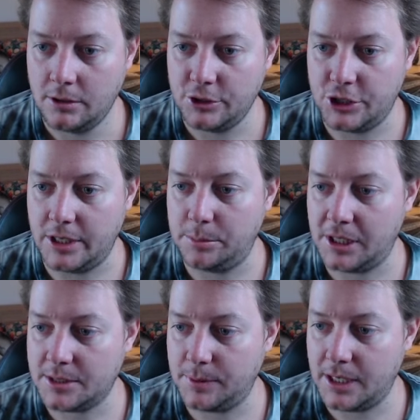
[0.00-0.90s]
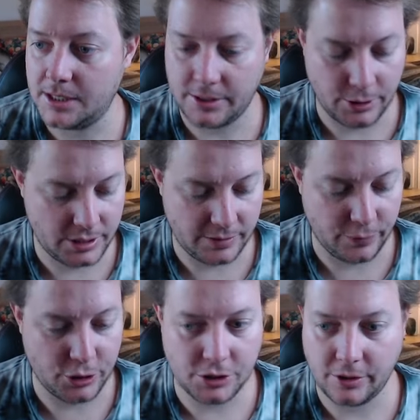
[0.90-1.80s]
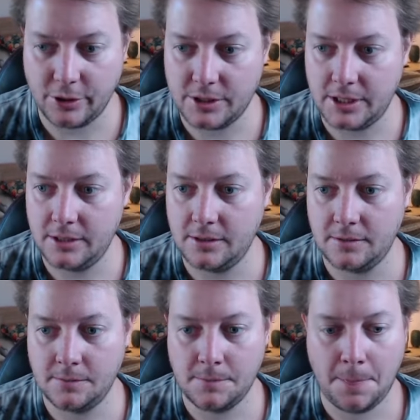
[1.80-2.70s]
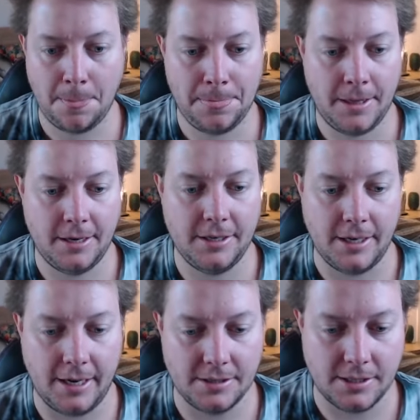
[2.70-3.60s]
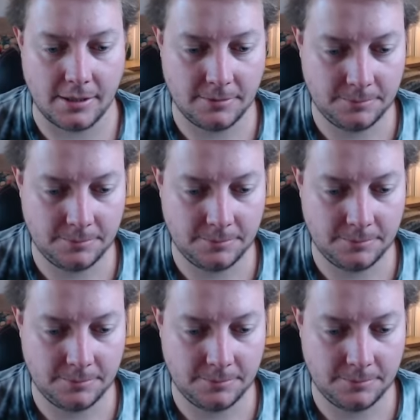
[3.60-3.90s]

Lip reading: G++ version 13 and hit enter.